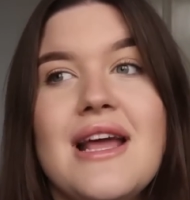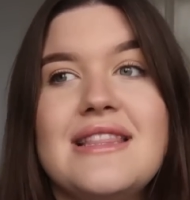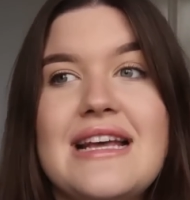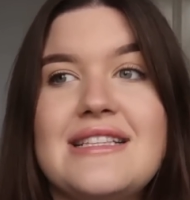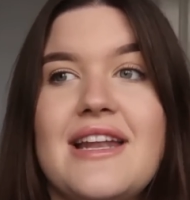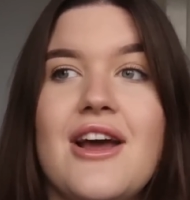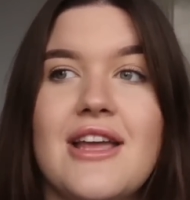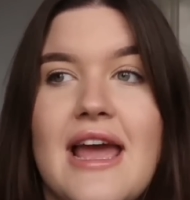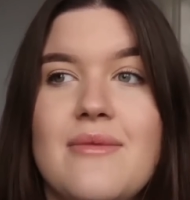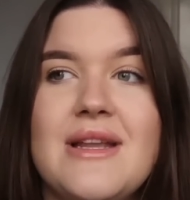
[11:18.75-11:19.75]
They said,
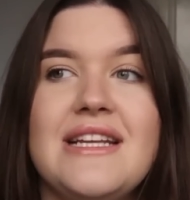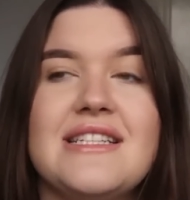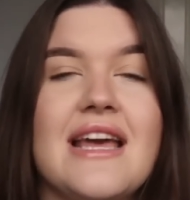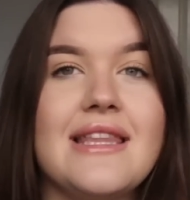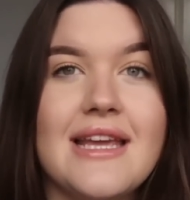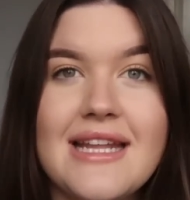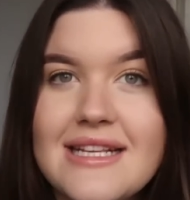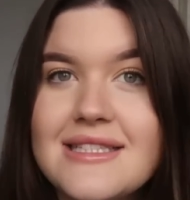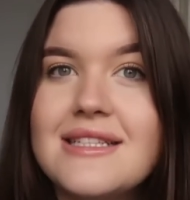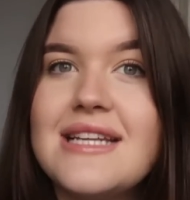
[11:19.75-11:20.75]
okay, we need to get the
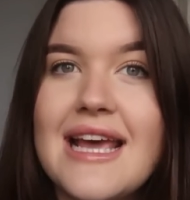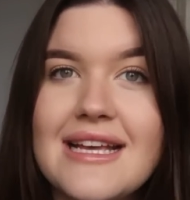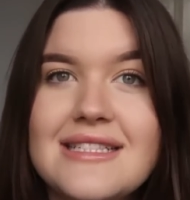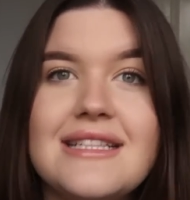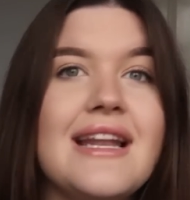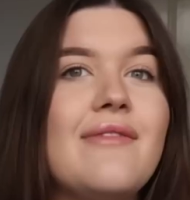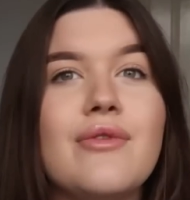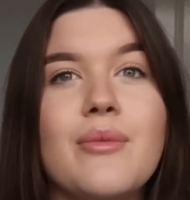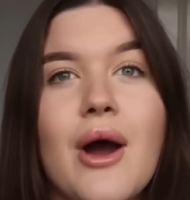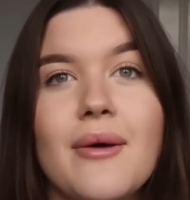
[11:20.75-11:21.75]
anaesthetist and
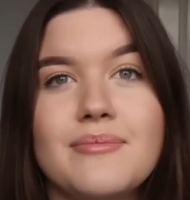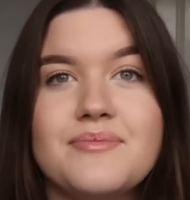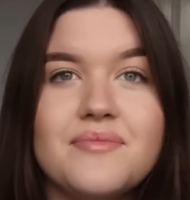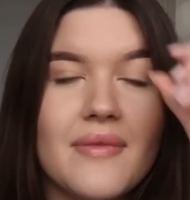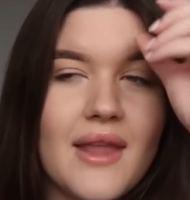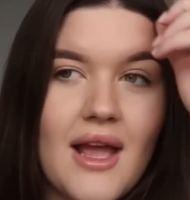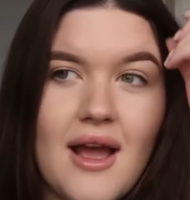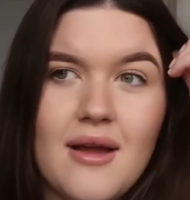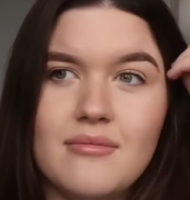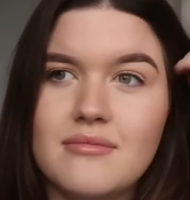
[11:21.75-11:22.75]
everyone
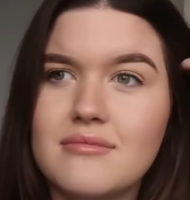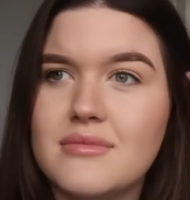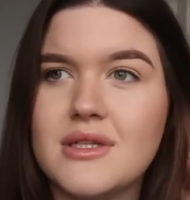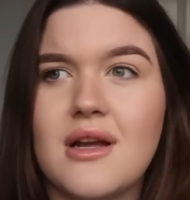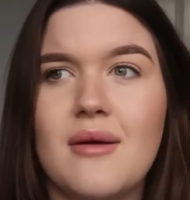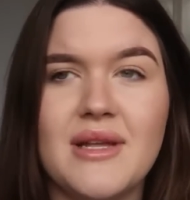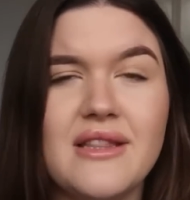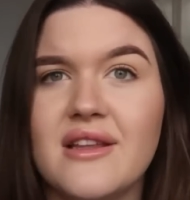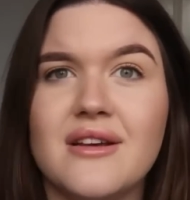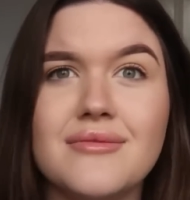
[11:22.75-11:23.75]
to come
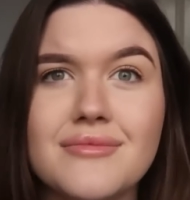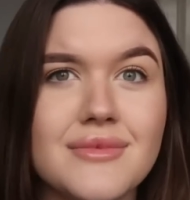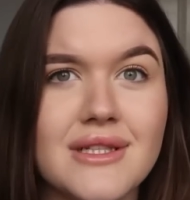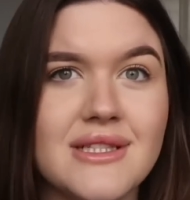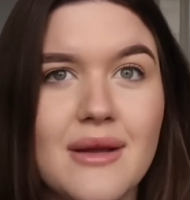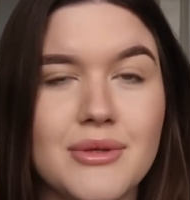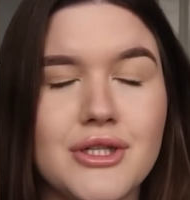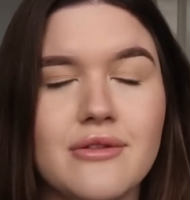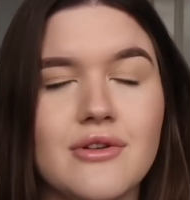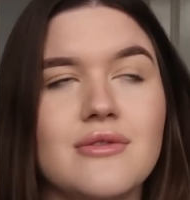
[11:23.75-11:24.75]
in that does the
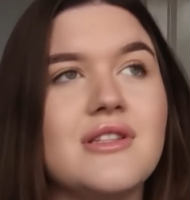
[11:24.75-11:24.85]
epidural.